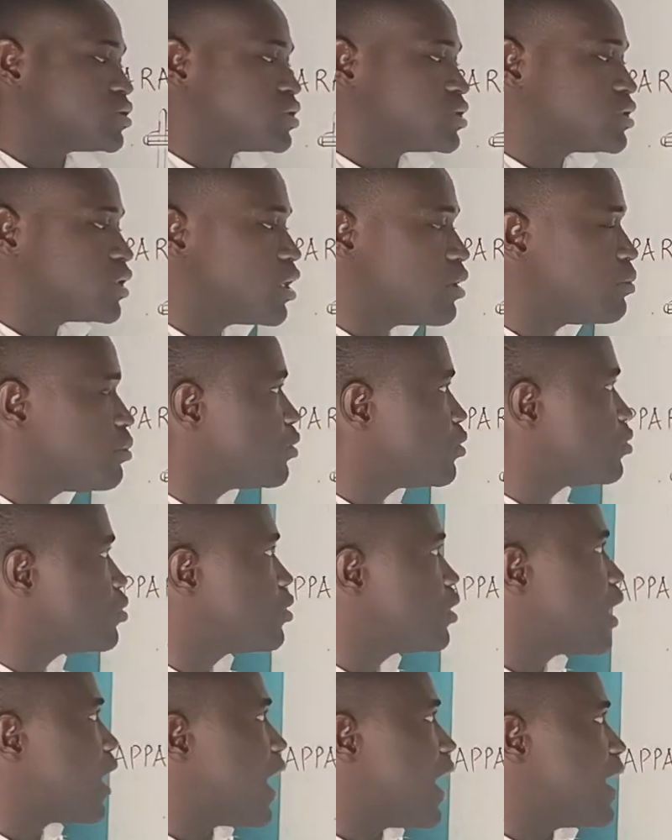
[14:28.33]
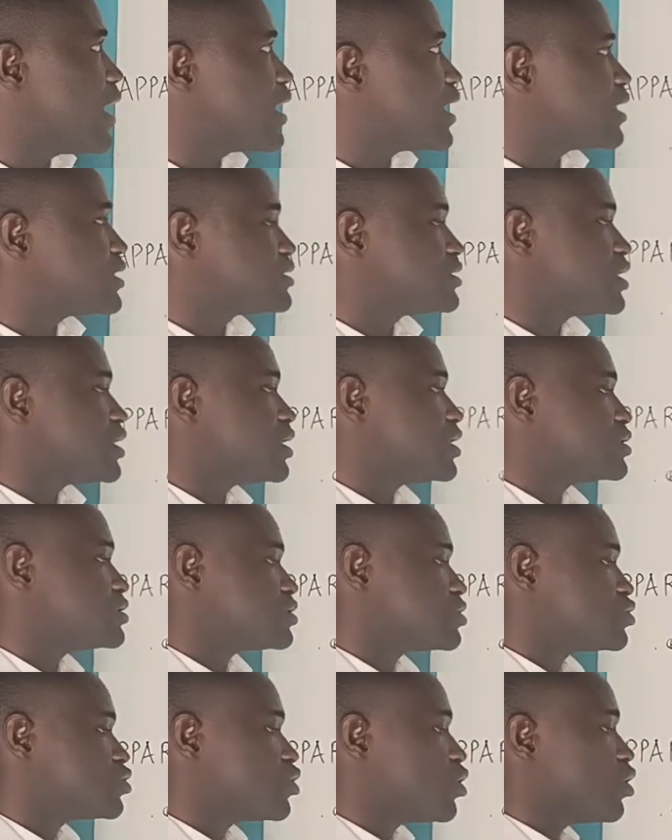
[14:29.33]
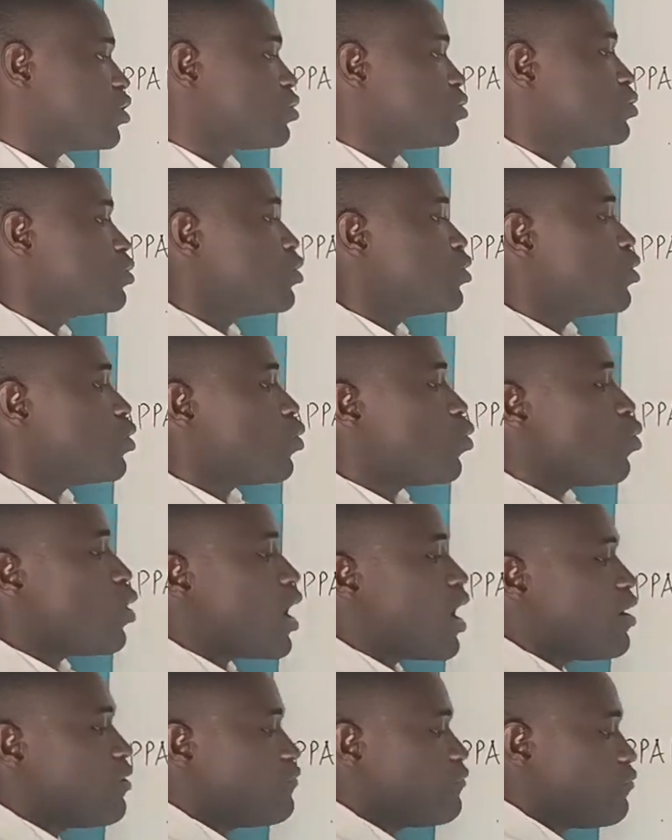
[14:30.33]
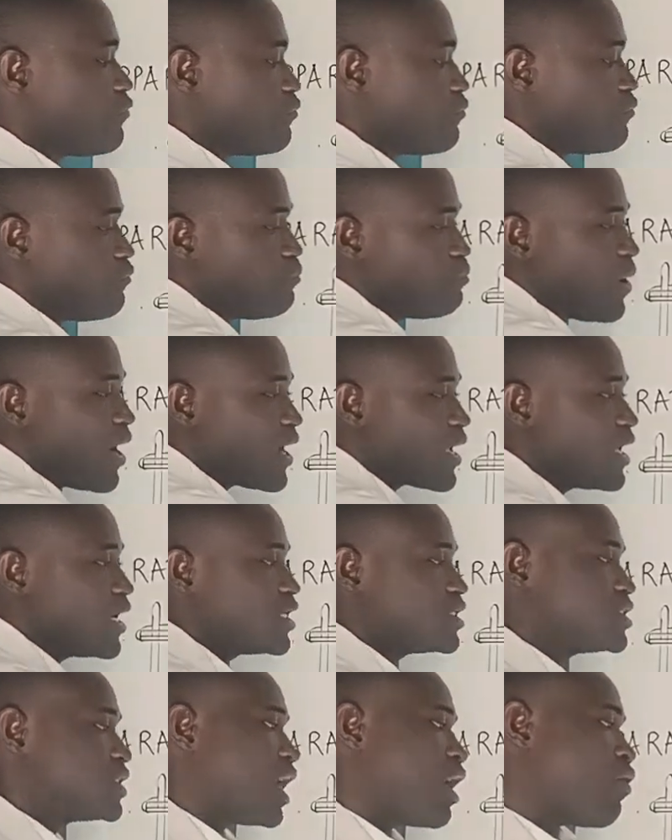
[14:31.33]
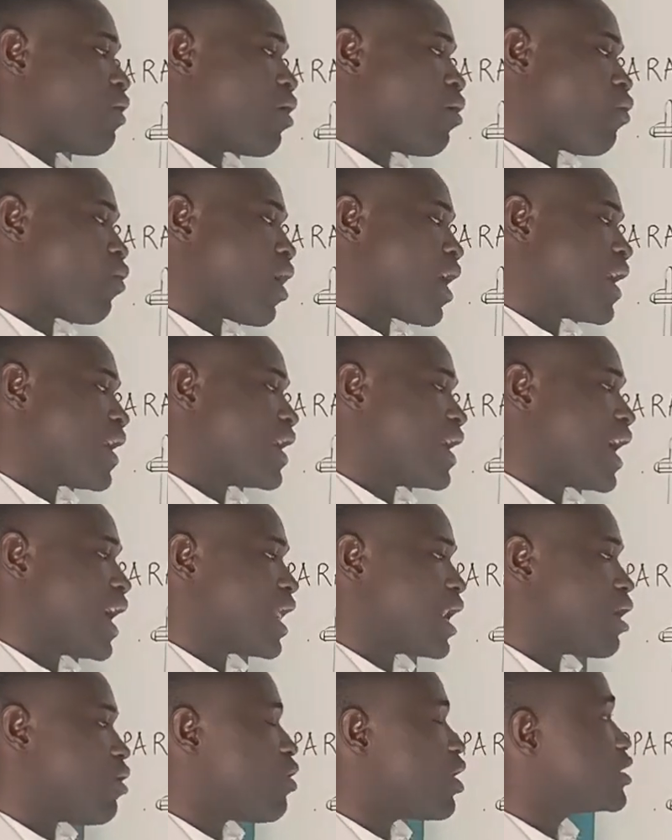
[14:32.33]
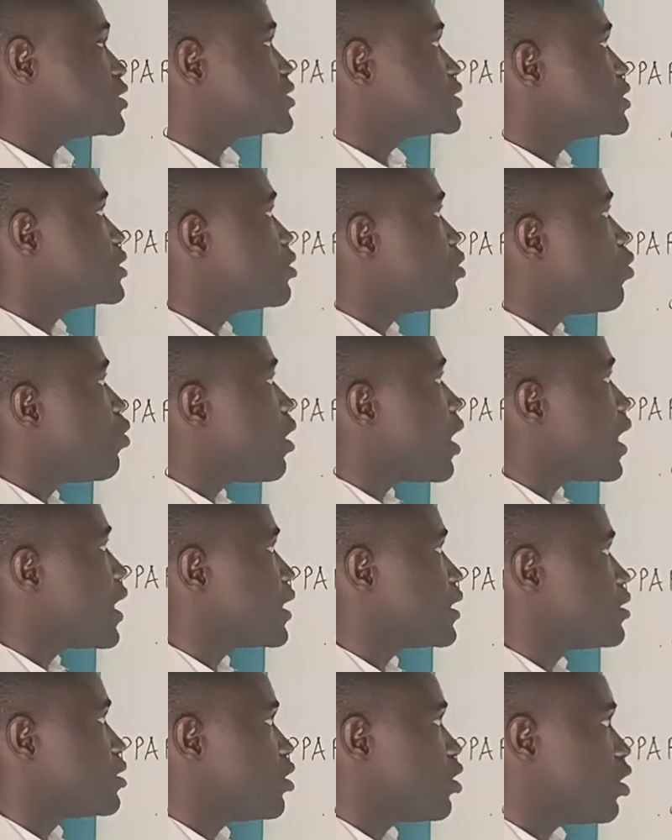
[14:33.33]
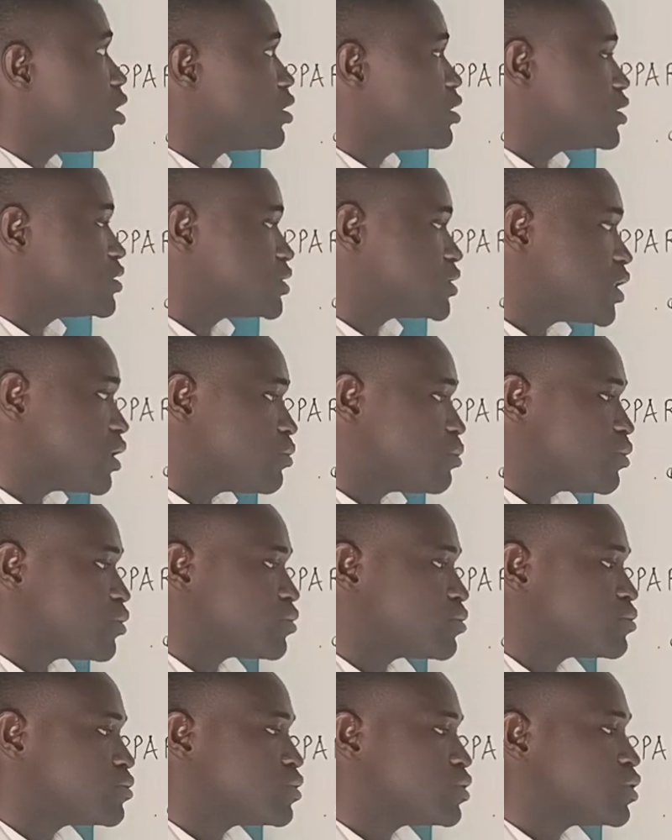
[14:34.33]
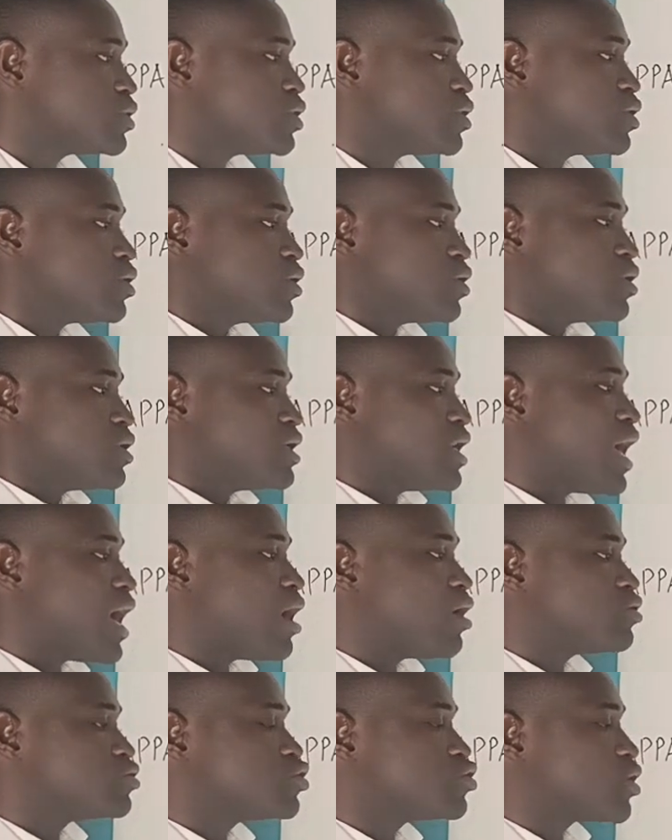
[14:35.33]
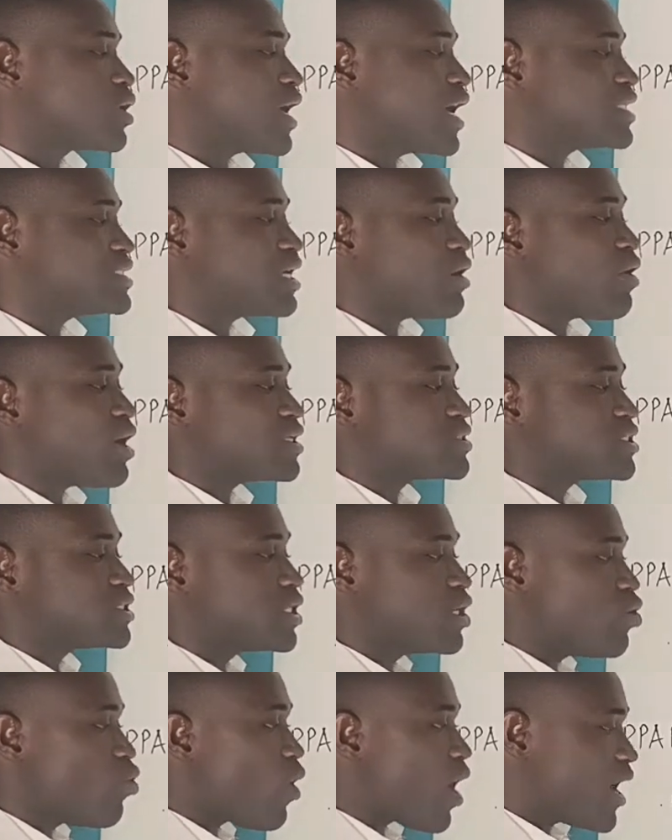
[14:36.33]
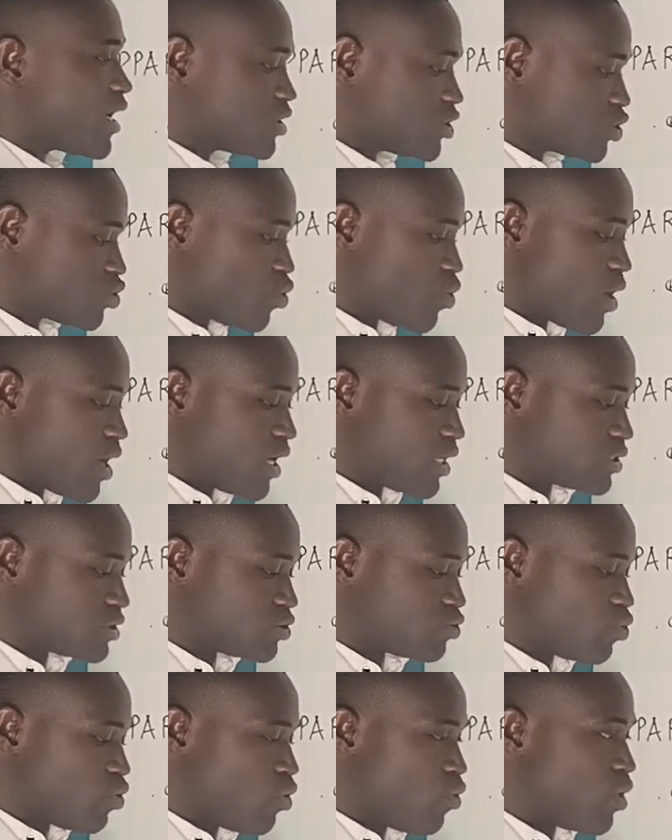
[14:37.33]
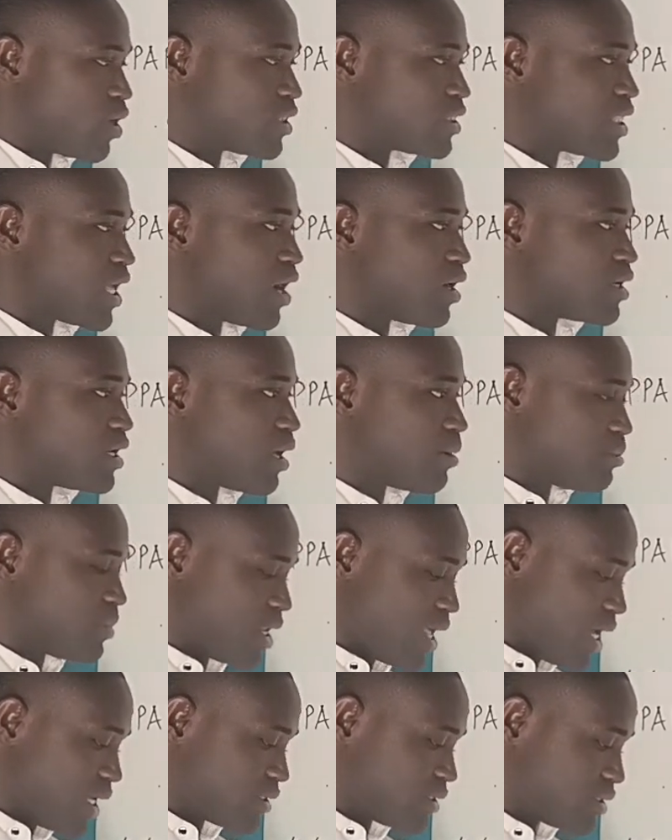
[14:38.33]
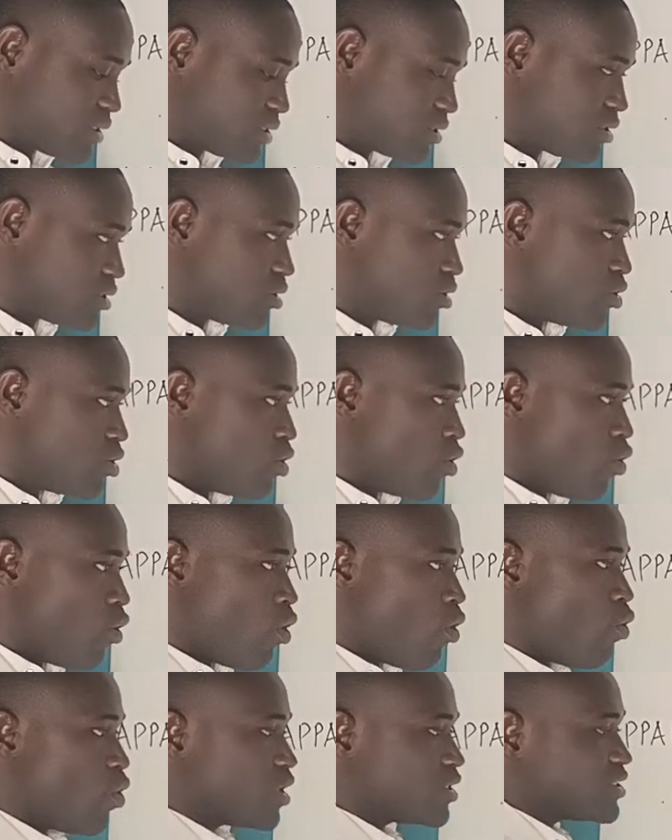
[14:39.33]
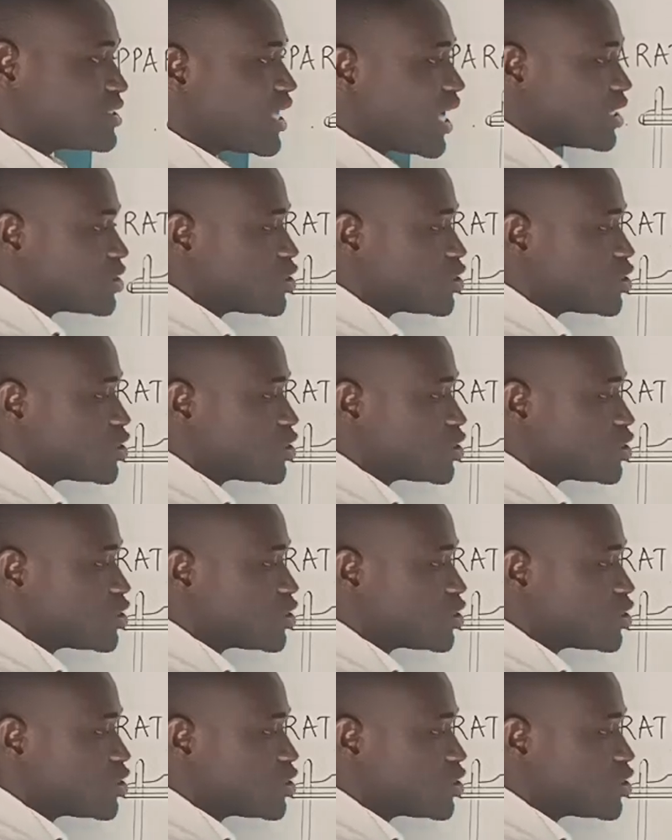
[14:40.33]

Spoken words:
Table. Are you getting it? So we have packaged our y and our Ty on the table. Now to get our Ty squared, we will tell them that we will start